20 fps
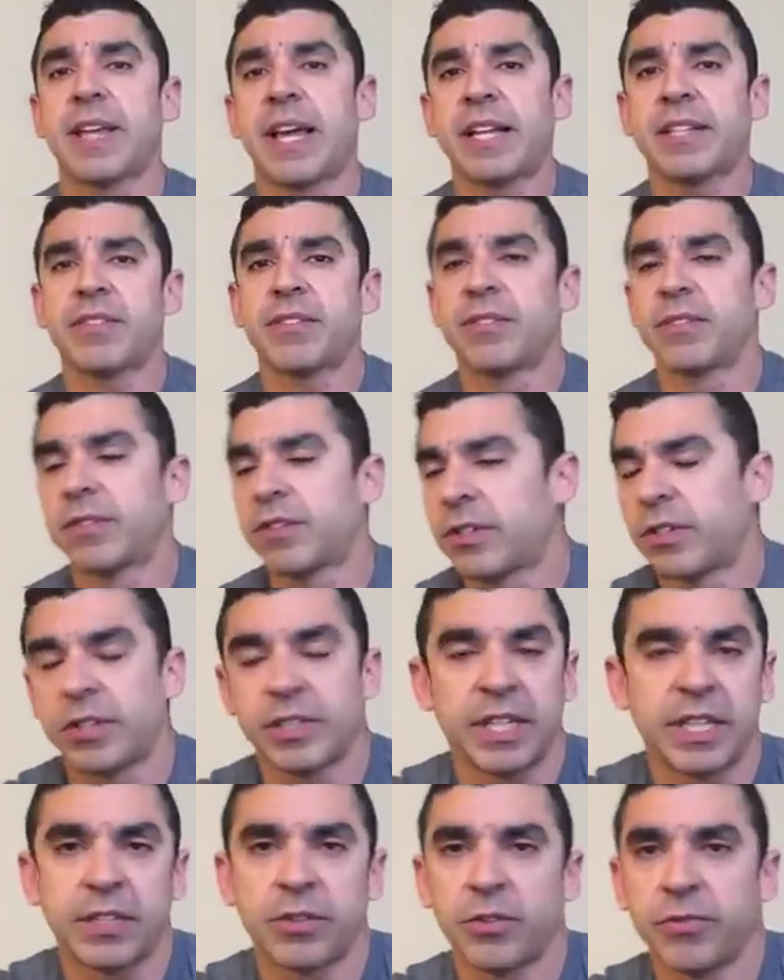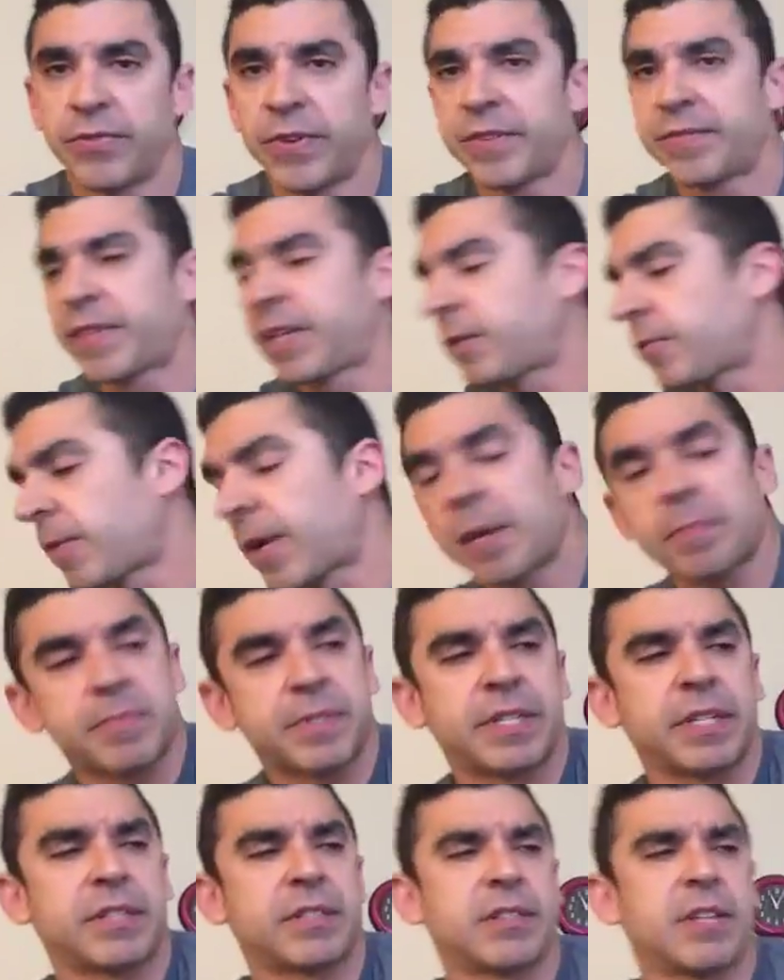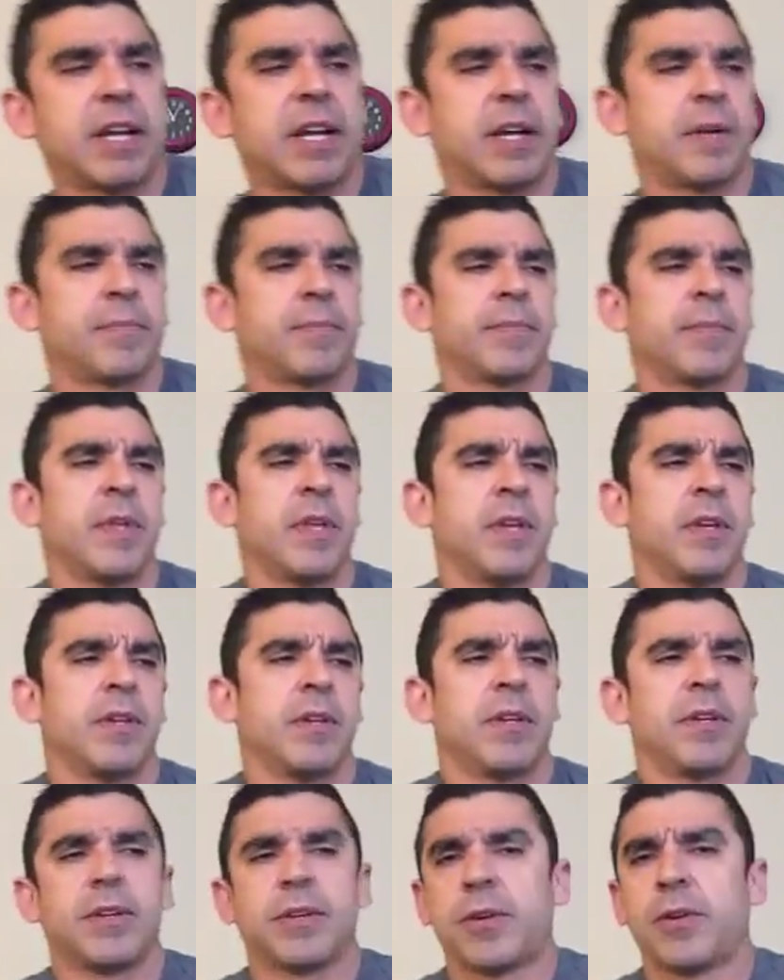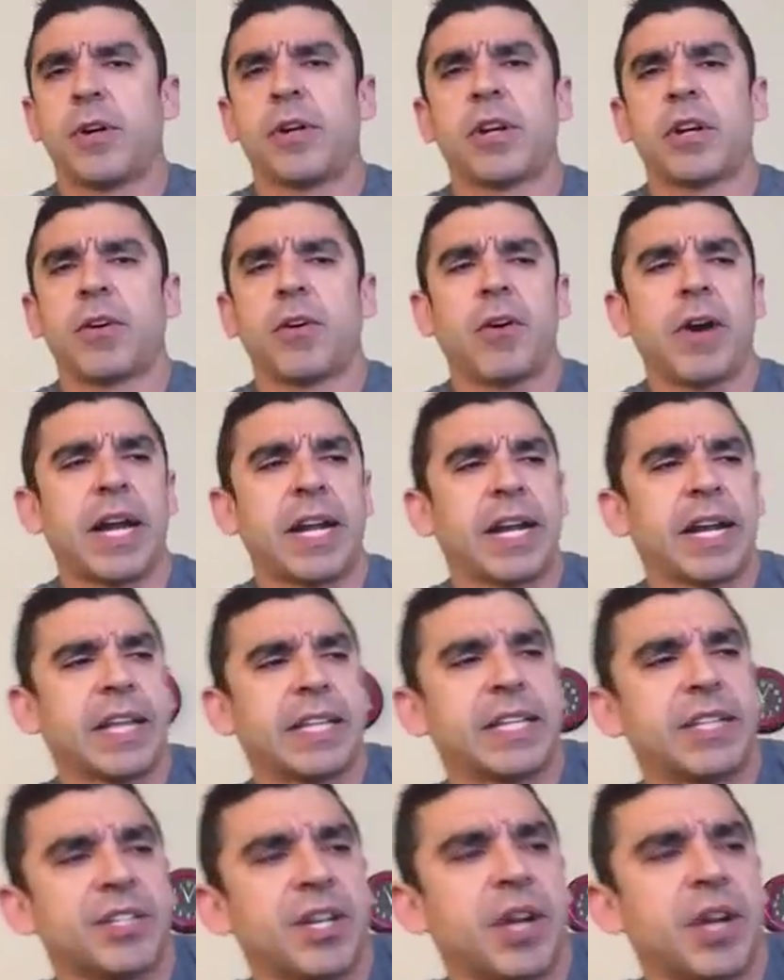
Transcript: sets, 13 to 15 reps. It's gonna go ahead and get the